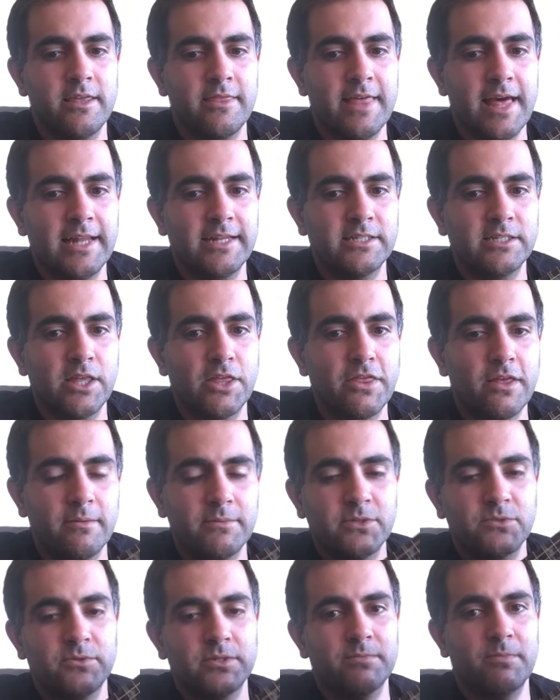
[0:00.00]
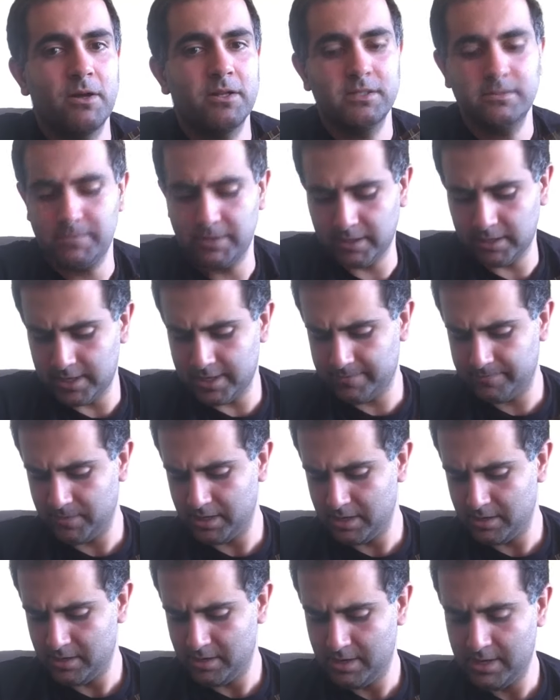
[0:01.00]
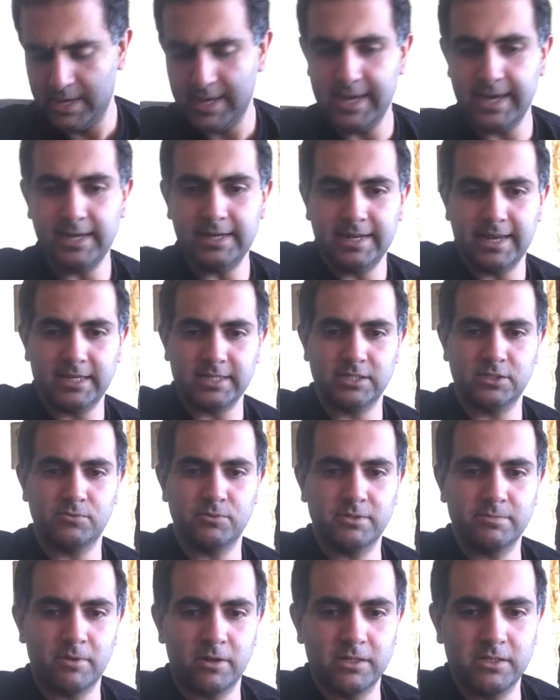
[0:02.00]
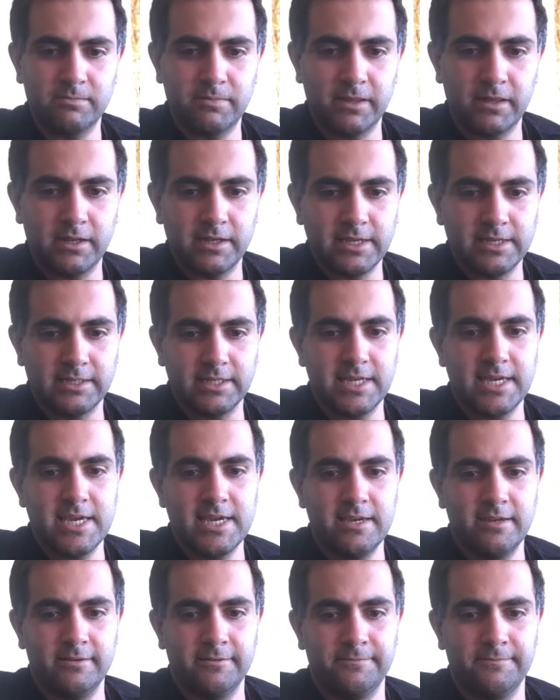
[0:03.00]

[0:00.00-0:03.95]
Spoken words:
That is the thumb's responsibility. Index's responsibility is E.